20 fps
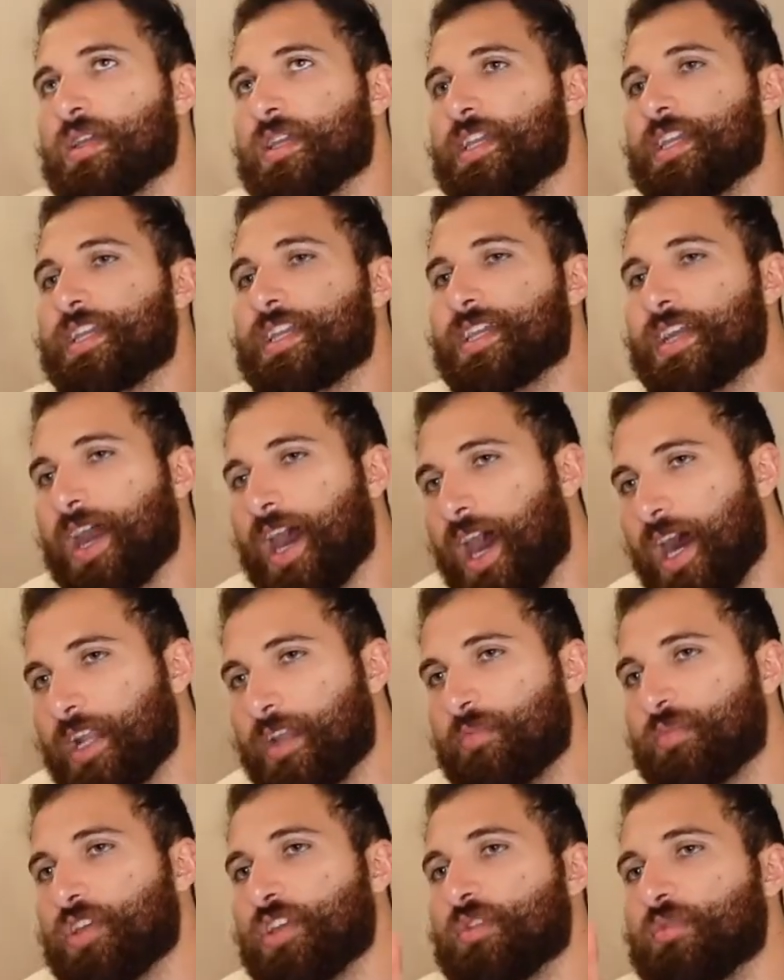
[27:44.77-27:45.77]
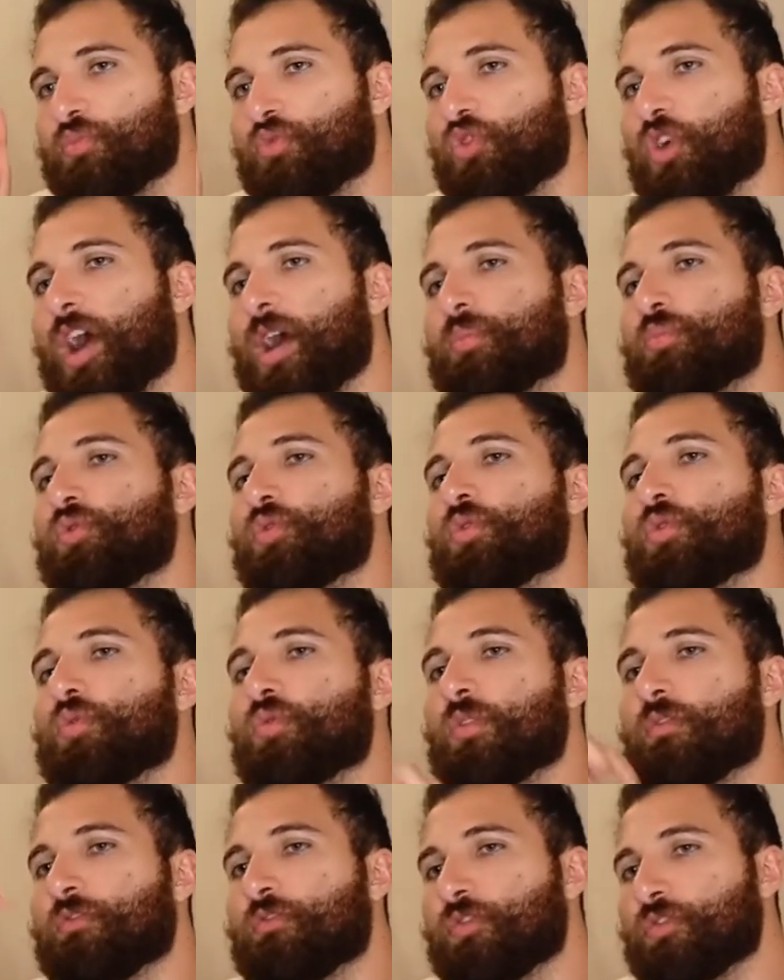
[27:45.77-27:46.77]
Economy proper
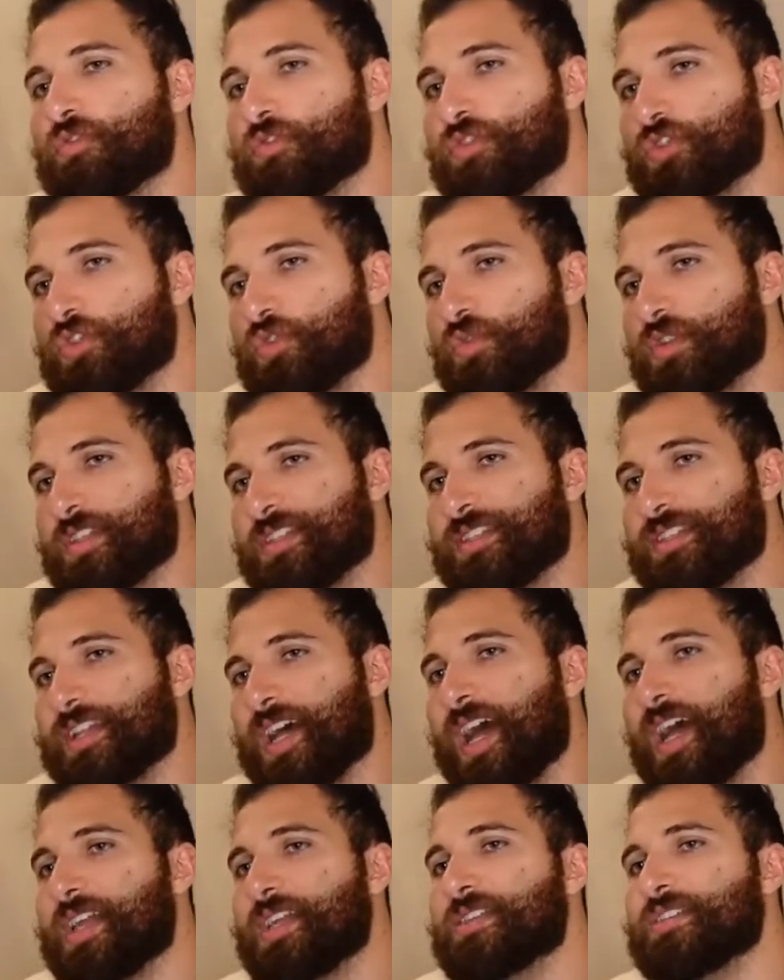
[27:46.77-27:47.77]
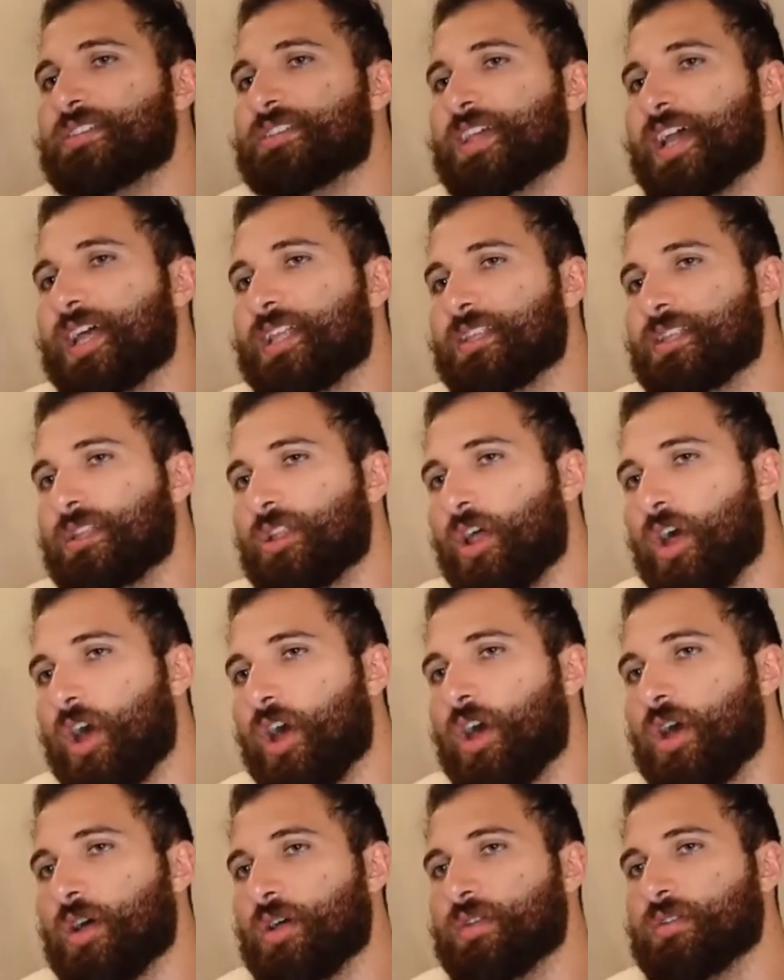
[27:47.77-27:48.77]
refers to a science and
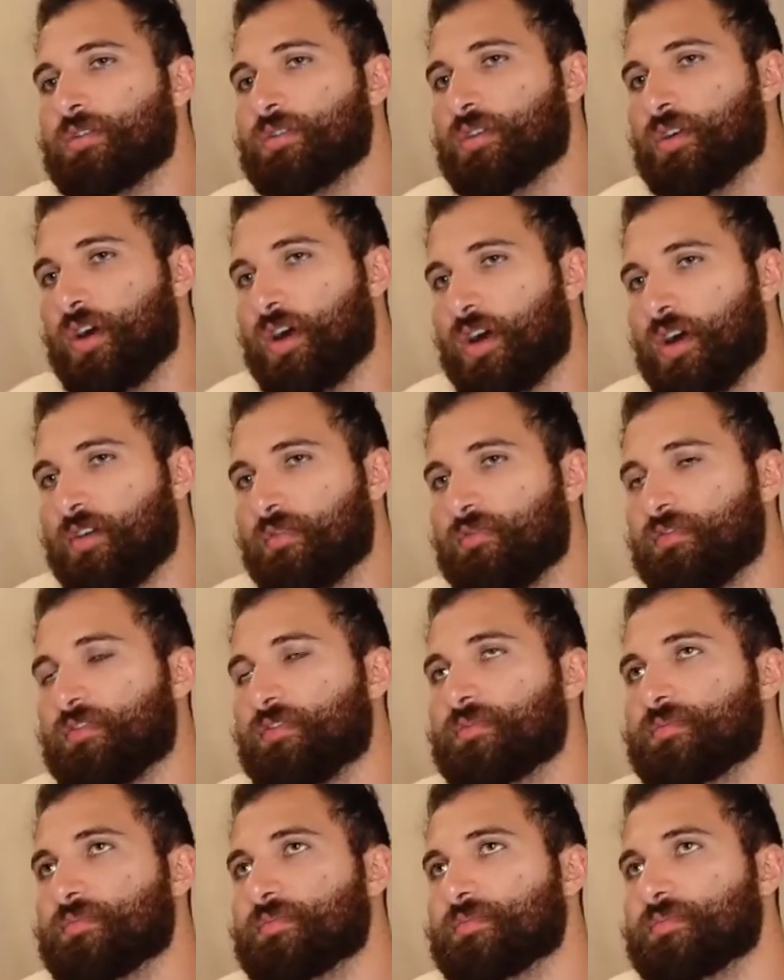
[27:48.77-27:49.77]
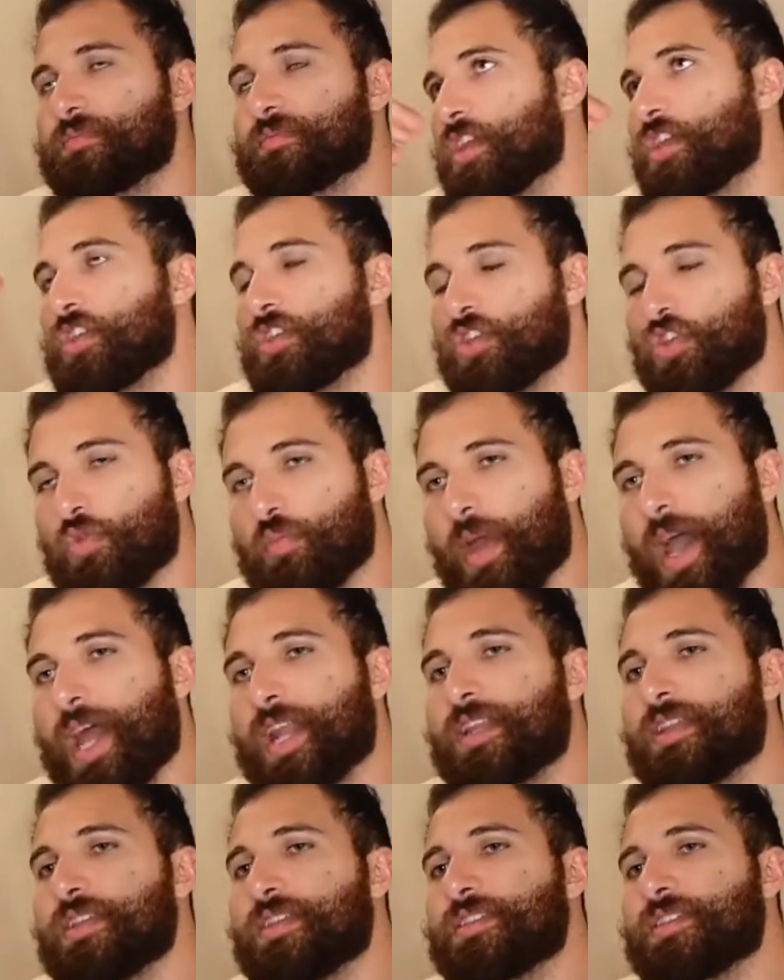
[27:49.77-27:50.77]
law of
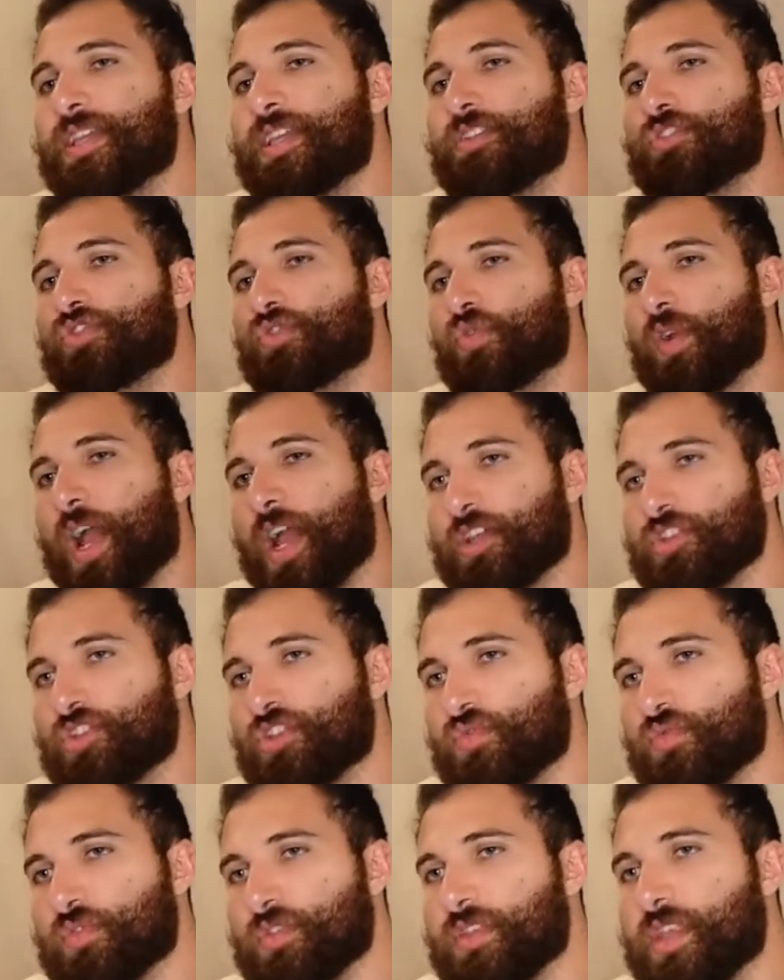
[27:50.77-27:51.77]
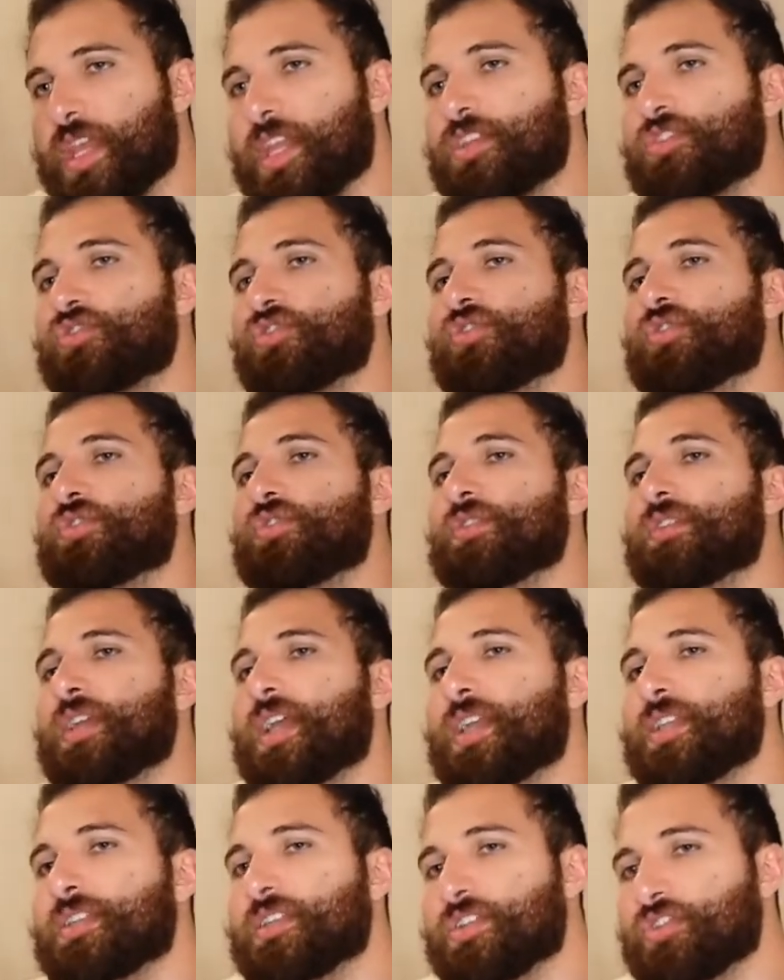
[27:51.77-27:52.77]
humanity's interaction with nature
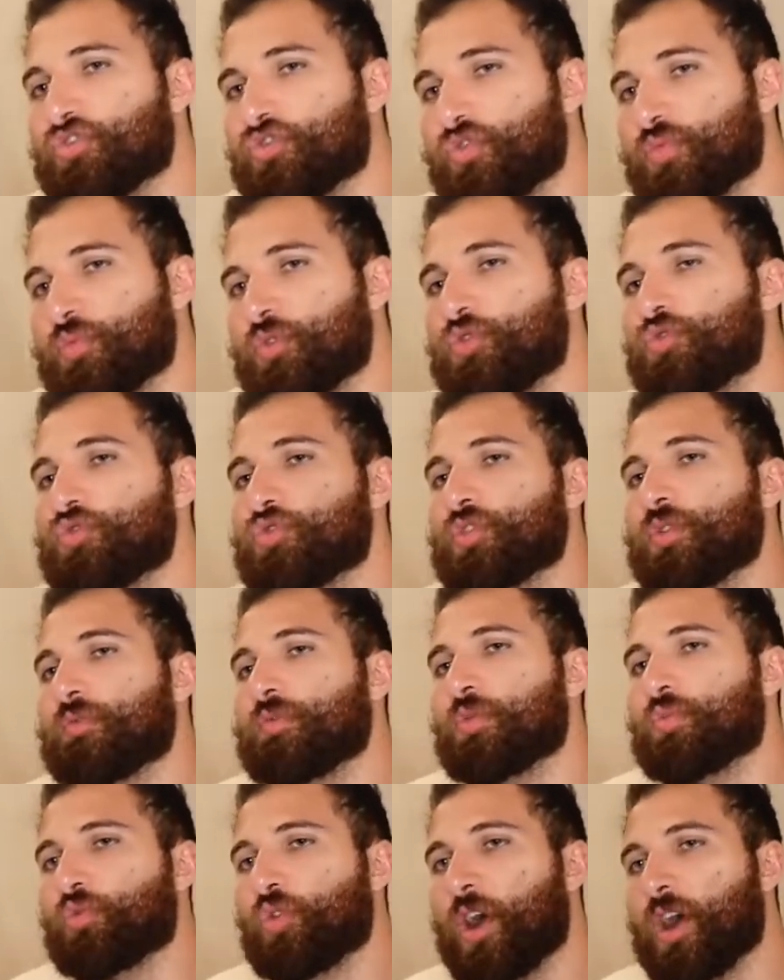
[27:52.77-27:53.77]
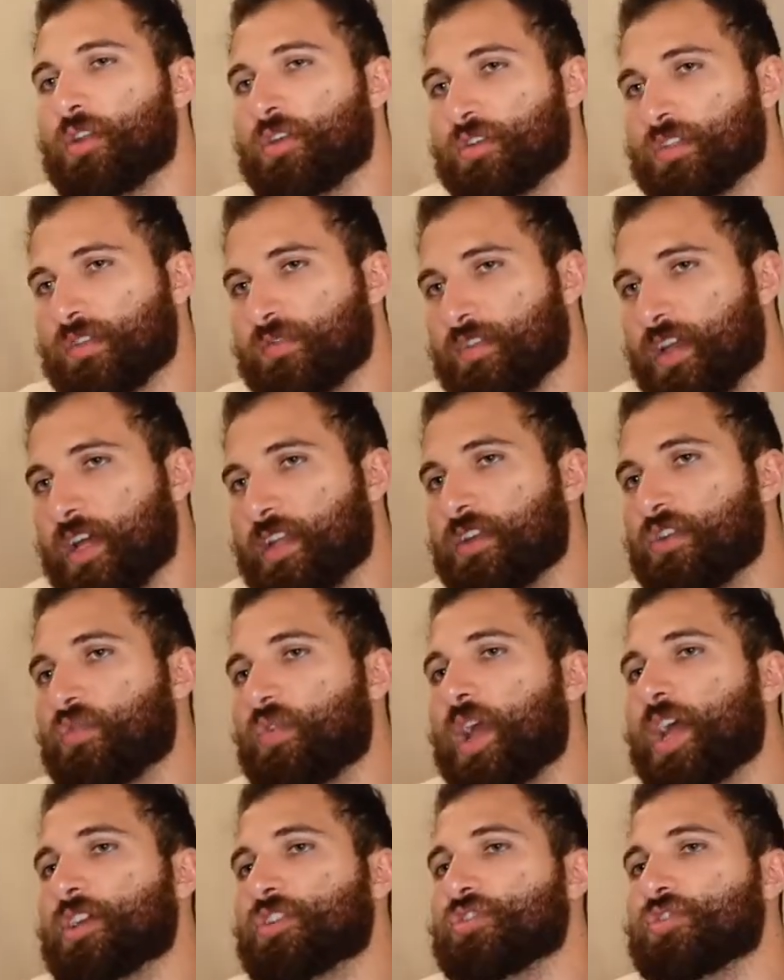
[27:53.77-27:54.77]
and distribution of the products of that
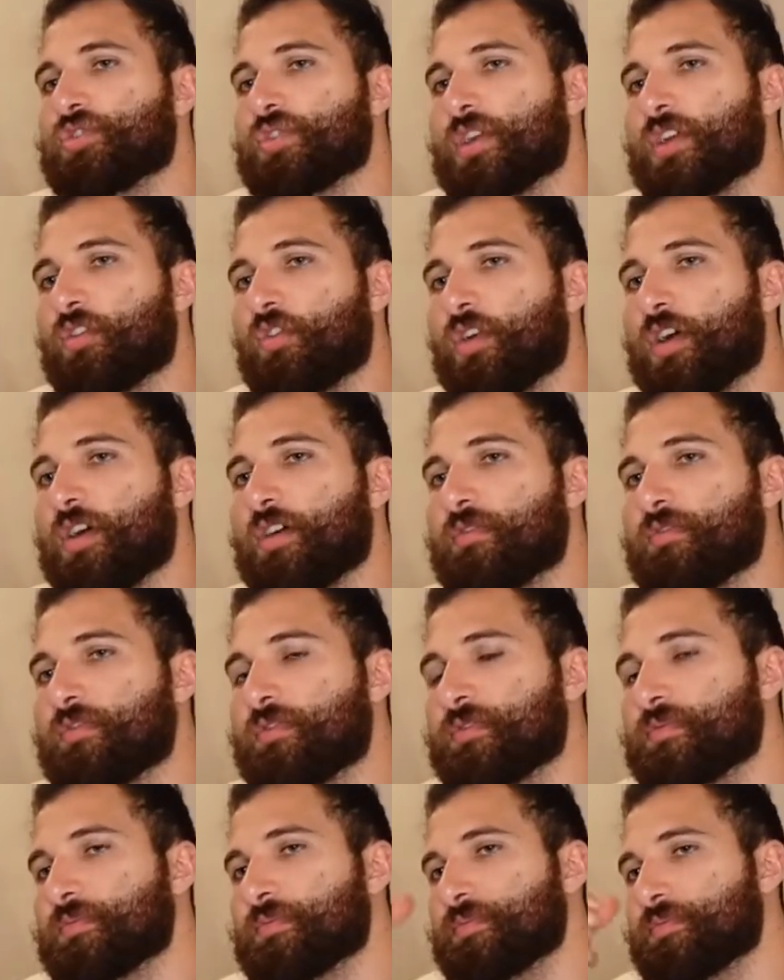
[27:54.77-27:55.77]
interaction thereof.